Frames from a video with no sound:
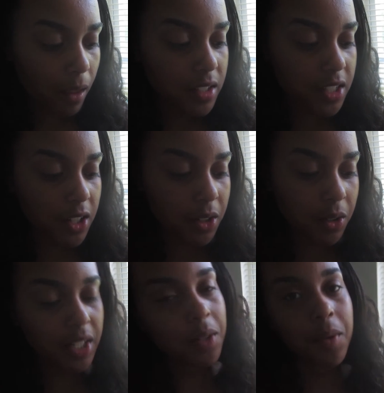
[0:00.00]

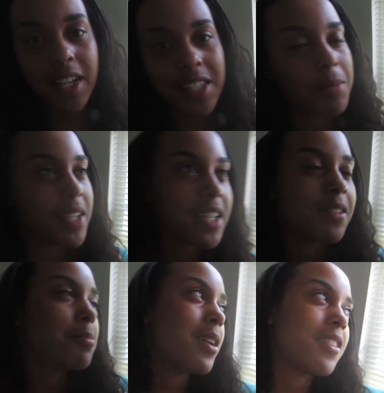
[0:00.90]
So, anyways, let me get
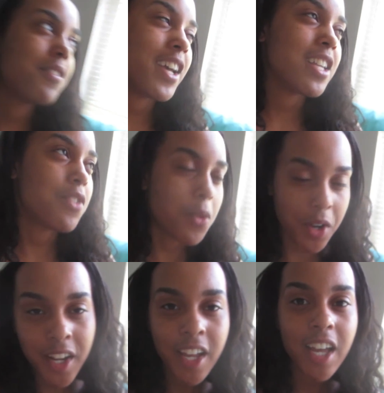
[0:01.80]
fast
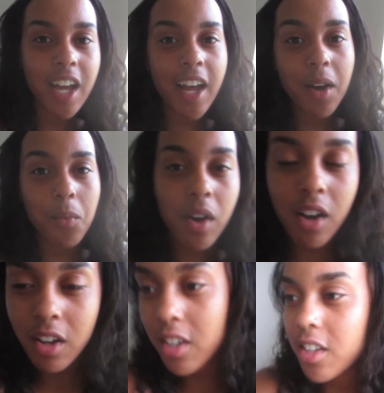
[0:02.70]
forward. I
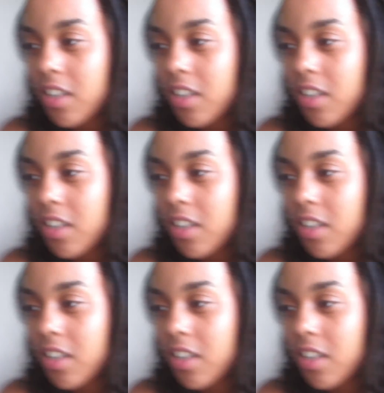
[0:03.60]
walk